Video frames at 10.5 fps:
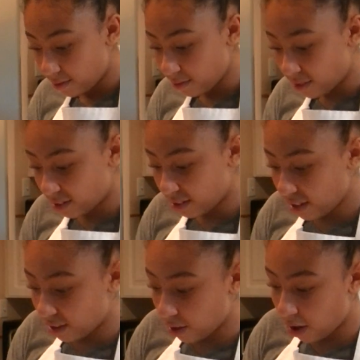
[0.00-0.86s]
Oh, the
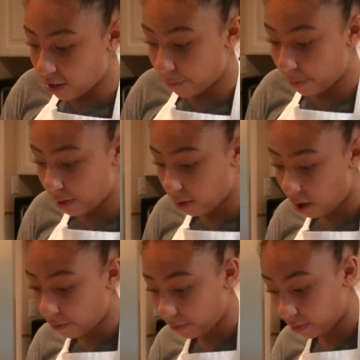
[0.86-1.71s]
skin's hard to peel
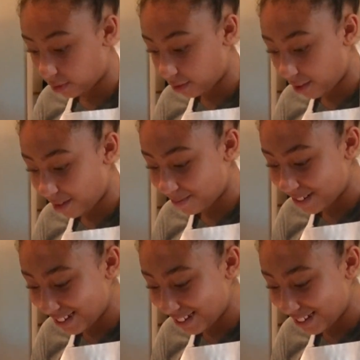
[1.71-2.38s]
off this time.